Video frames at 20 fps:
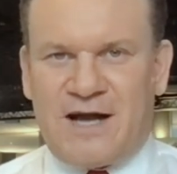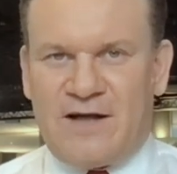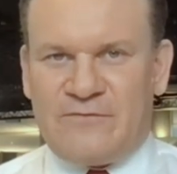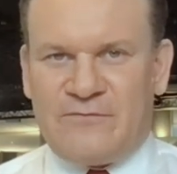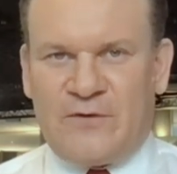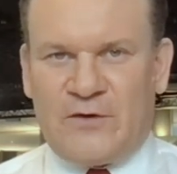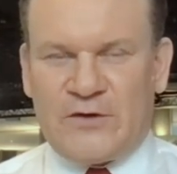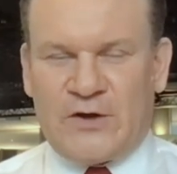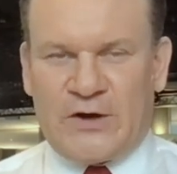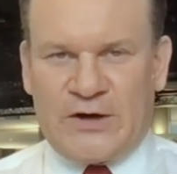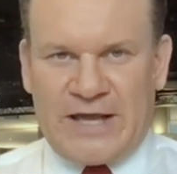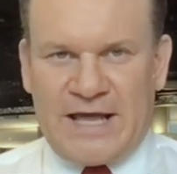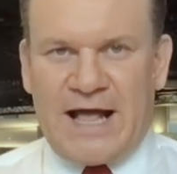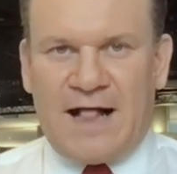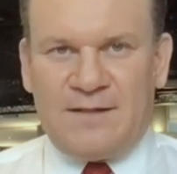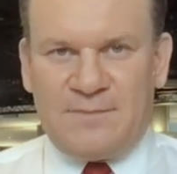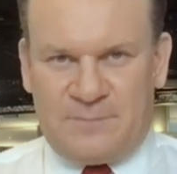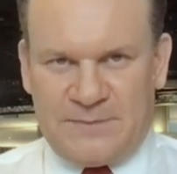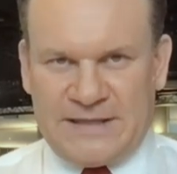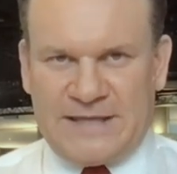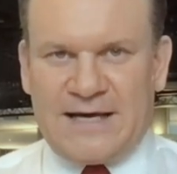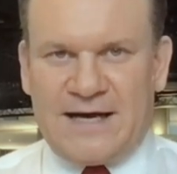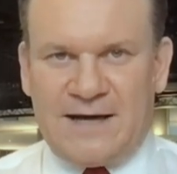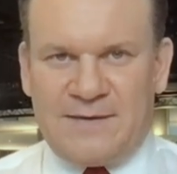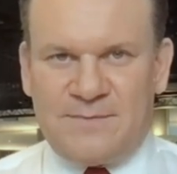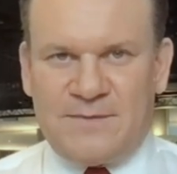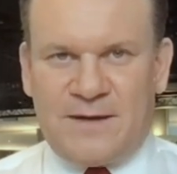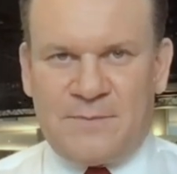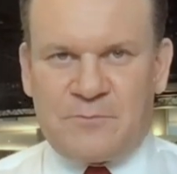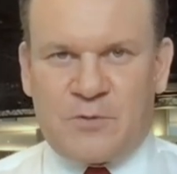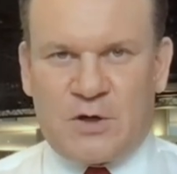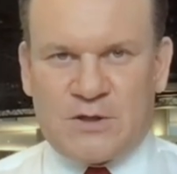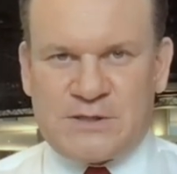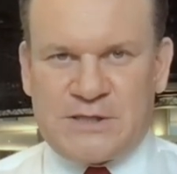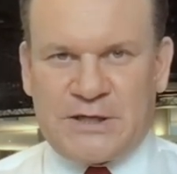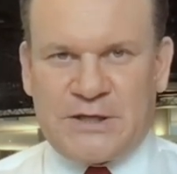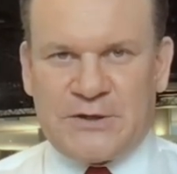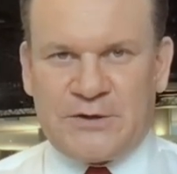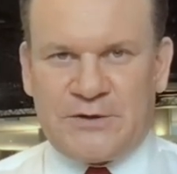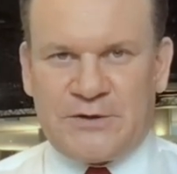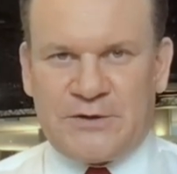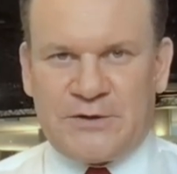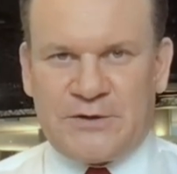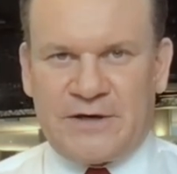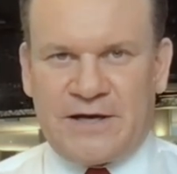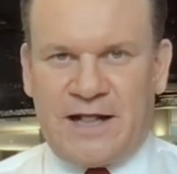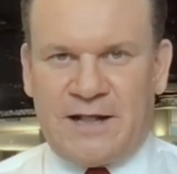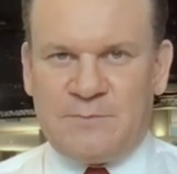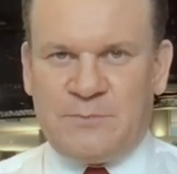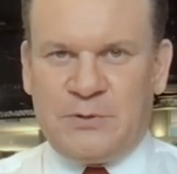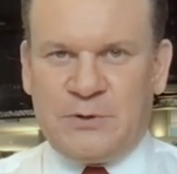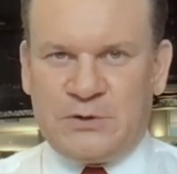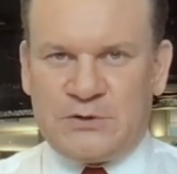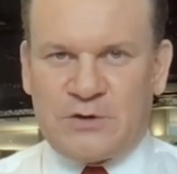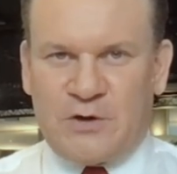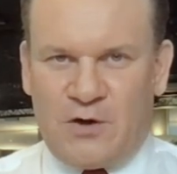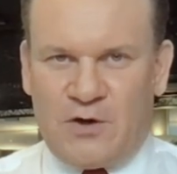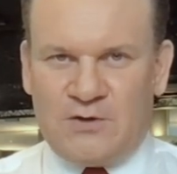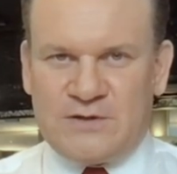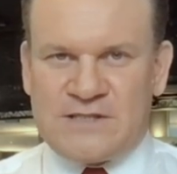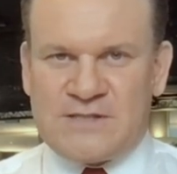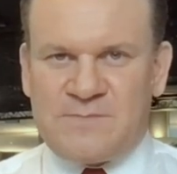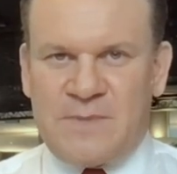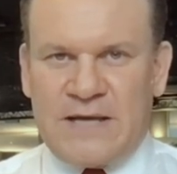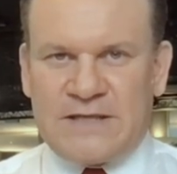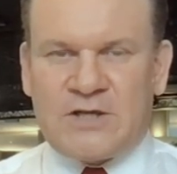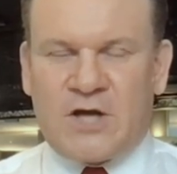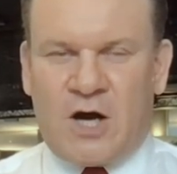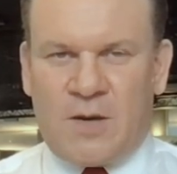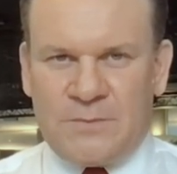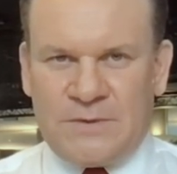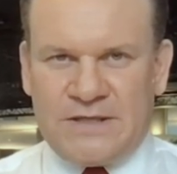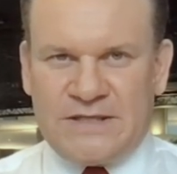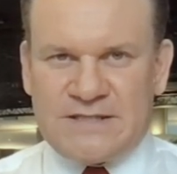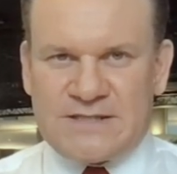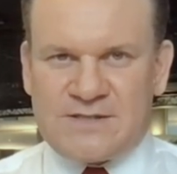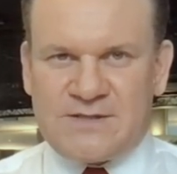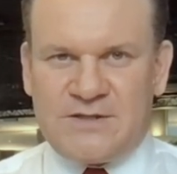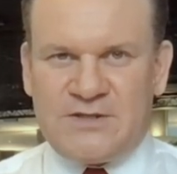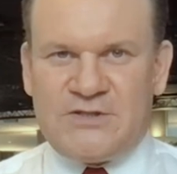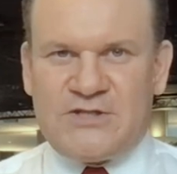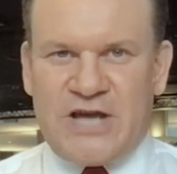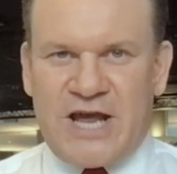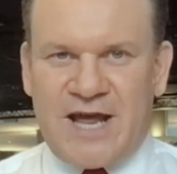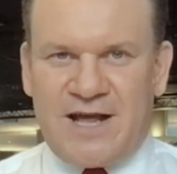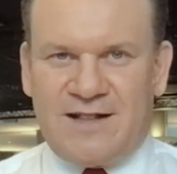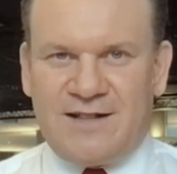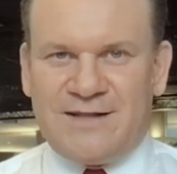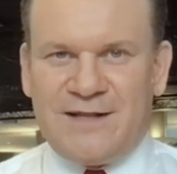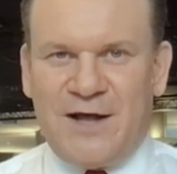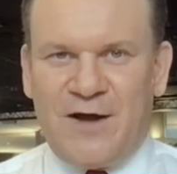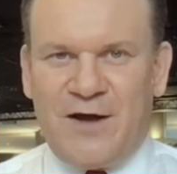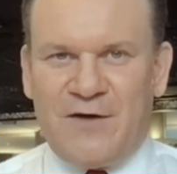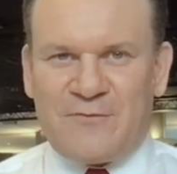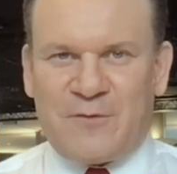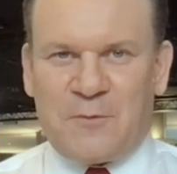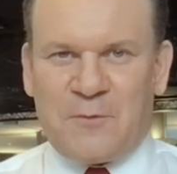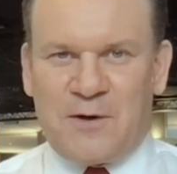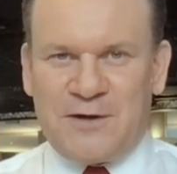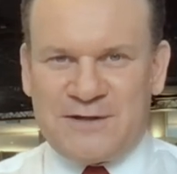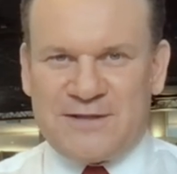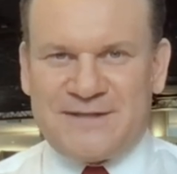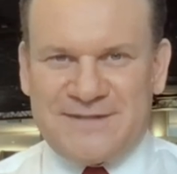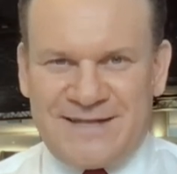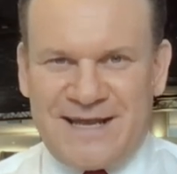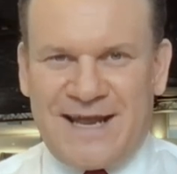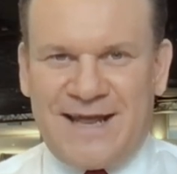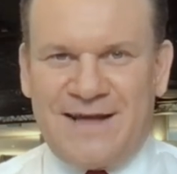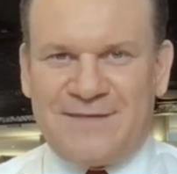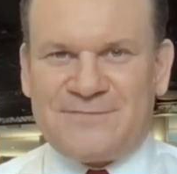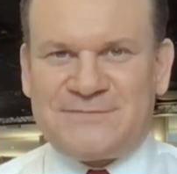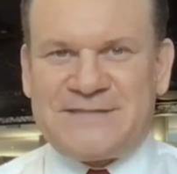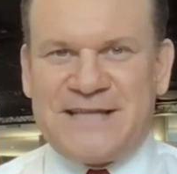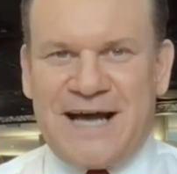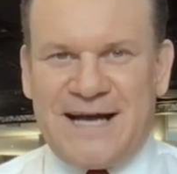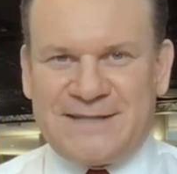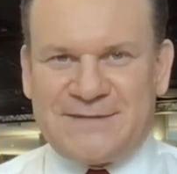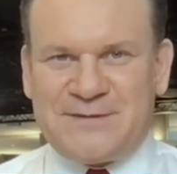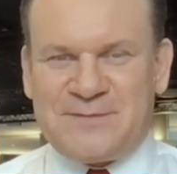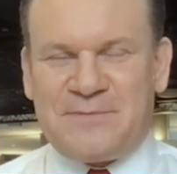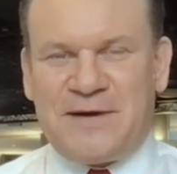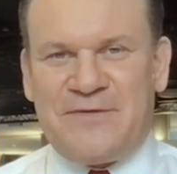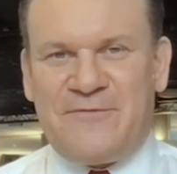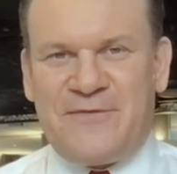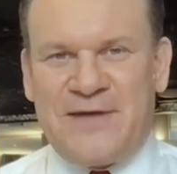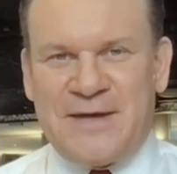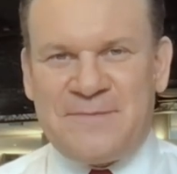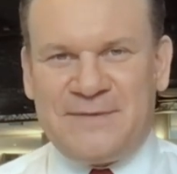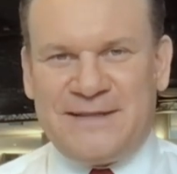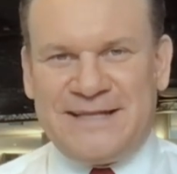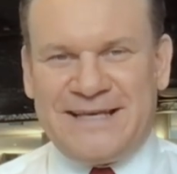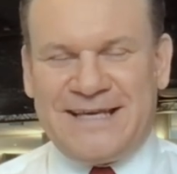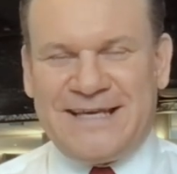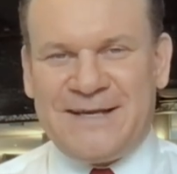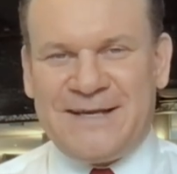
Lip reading: I thought, okay, I'll become a prosecutor and I'll put all these bad communists in jail for what right. they have done to my family.